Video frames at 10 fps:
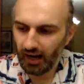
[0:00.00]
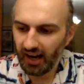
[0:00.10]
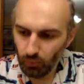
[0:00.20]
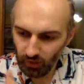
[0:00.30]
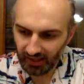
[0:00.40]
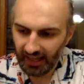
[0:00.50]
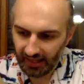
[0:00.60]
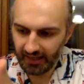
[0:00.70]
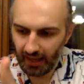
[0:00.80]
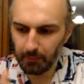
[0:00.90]
I will
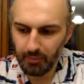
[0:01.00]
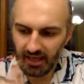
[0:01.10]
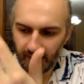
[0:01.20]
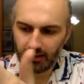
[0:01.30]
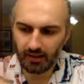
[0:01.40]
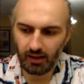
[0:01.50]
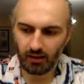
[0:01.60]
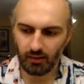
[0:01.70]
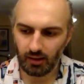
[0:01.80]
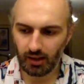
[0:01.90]
end up being
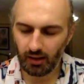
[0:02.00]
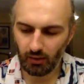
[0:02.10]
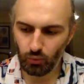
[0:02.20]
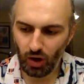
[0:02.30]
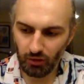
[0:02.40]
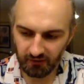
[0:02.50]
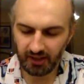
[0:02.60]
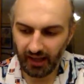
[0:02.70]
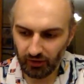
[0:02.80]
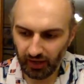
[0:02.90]
one of the
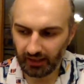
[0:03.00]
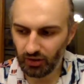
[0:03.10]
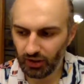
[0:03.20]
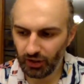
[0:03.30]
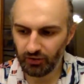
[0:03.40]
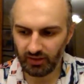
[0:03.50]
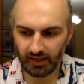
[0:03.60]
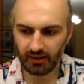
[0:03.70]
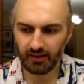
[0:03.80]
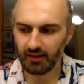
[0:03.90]
directors
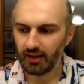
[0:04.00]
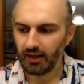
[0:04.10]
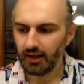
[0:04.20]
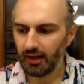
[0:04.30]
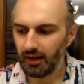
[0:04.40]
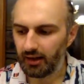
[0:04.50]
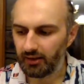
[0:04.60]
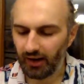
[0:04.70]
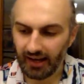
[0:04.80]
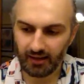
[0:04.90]
and
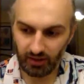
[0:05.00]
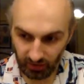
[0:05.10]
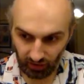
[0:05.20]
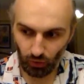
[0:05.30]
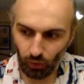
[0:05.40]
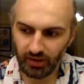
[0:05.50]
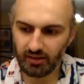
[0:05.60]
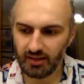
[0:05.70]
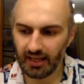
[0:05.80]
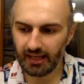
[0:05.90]
writers and all
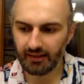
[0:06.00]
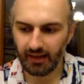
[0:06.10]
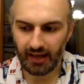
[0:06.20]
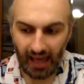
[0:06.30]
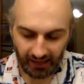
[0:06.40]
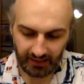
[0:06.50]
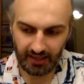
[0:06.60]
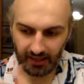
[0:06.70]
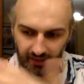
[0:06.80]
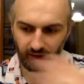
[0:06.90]
these things, and
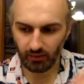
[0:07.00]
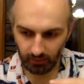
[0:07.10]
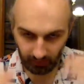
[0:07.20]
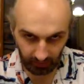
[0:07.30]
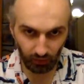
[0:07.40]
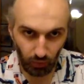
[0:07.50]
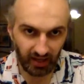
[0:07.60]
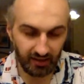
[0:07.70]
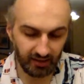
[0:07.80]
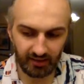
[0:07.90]
acting and the
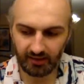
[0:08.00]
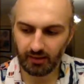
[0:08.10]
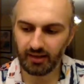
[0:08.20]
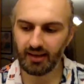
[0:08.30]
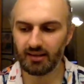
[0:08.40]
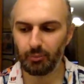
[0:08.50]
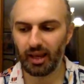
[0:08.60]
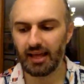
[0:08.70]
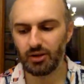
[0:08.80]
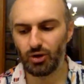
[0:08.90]
way it is
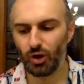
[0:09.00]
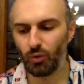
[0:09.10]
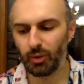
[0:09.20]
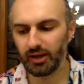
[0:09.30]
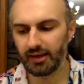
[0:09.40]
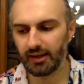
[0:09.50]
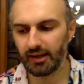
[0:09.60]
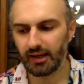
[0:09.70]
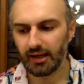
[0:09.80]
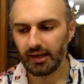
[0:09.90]
planned, but
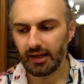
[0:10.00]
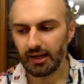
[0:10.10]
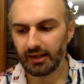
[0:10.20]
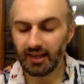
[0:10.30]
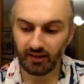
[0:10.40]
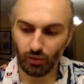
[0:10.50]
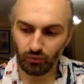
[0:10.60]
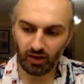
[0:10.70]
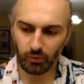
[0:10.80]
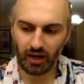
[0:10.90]
so
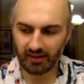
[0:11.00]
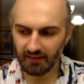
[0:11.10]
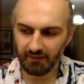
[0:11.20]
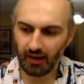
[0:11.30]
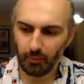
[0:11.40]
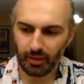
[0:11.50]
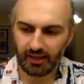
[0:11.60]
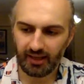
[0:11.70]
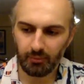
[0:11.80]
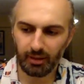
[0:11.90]
far we are
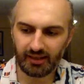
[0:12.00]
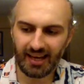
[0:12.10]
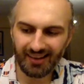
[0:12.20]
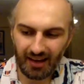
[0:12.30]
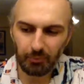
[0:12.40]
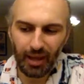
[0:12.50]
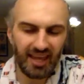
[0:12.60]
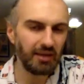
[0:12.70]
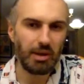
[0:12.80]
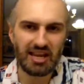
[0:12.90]
developing it, but they are not
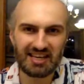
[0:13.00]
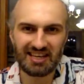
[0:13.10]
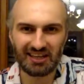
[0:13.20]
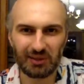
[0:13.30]
paying me anything.